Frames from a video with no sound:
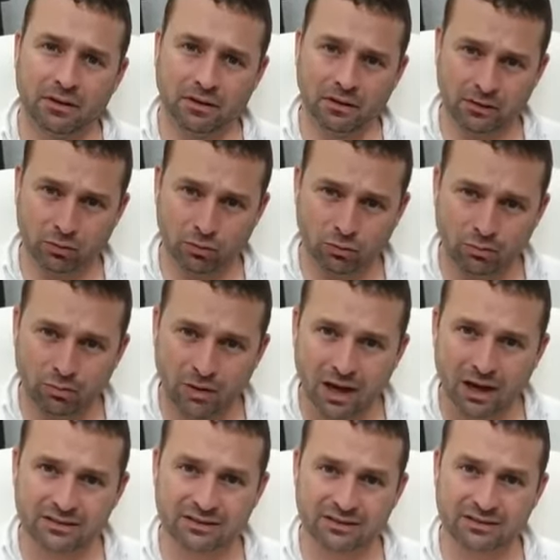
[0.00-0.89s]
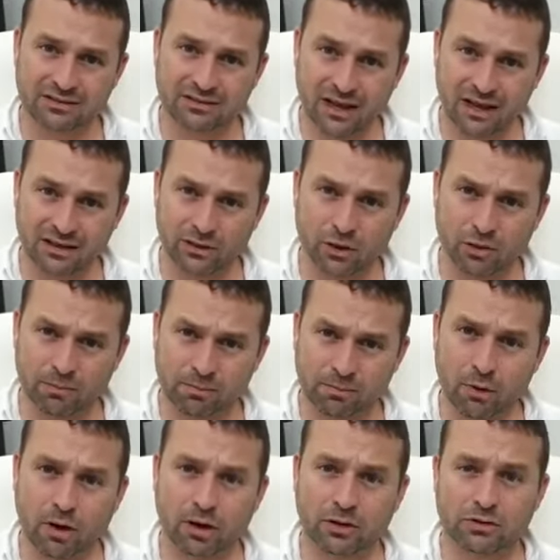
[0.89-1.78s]
You must tell your
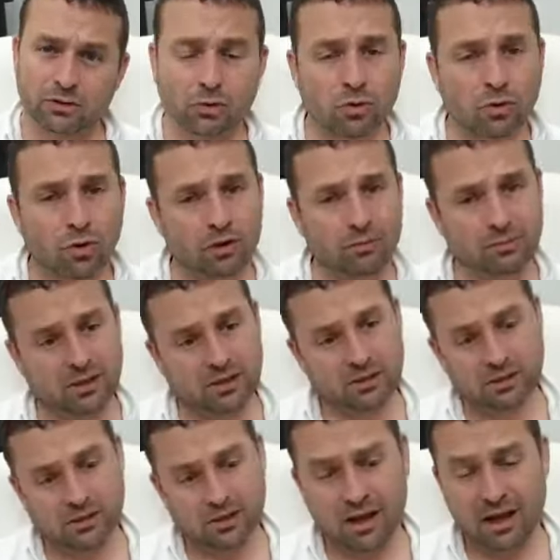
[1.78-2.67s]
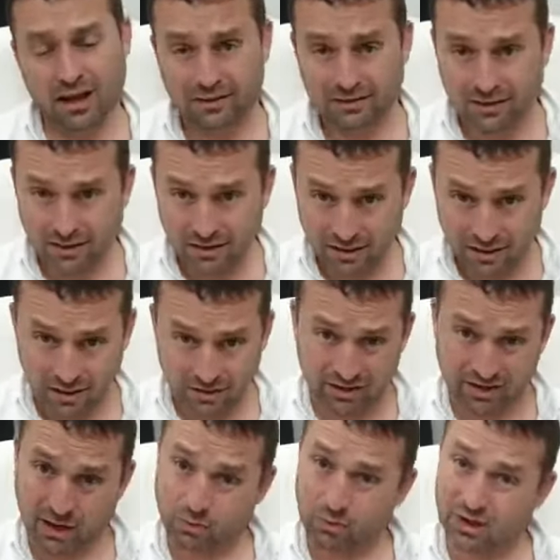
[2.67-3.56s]
employer to call me at
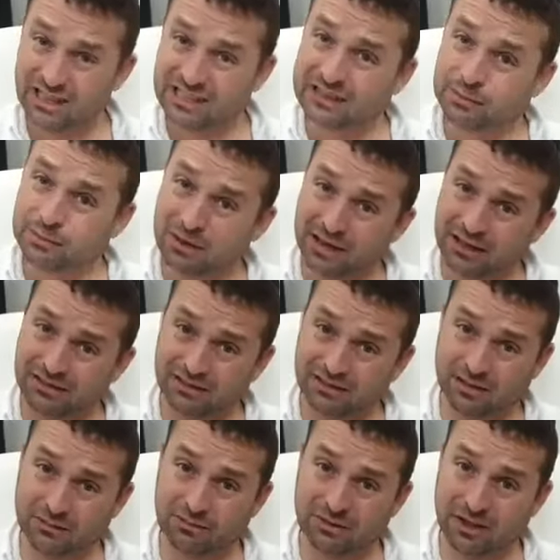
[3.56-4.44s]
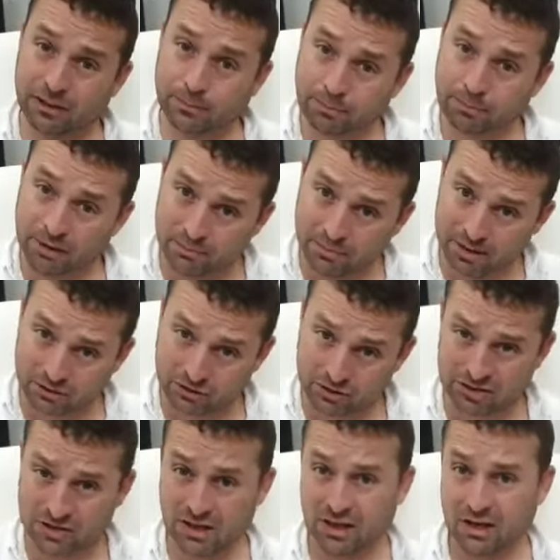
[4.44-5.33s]
Hakeren. I will explain to him the
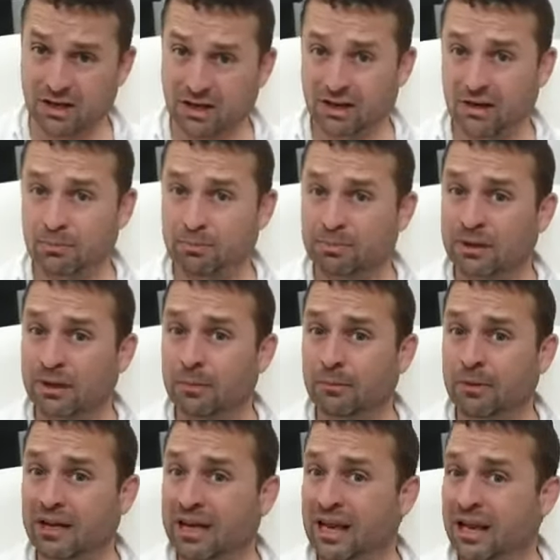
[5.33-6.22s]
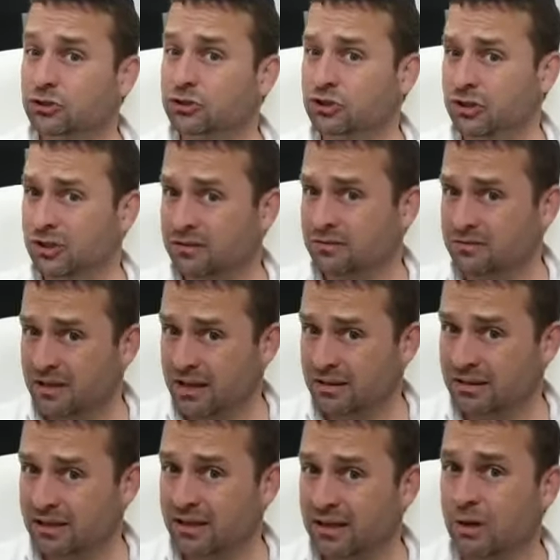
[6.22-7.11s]
implementation of
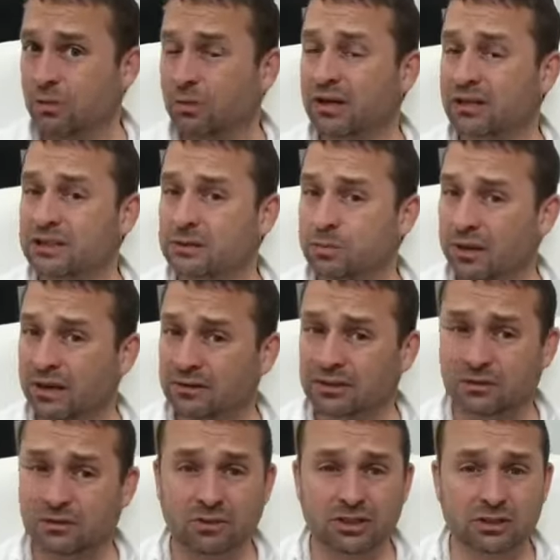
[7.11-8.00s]
that. And I will explain to him.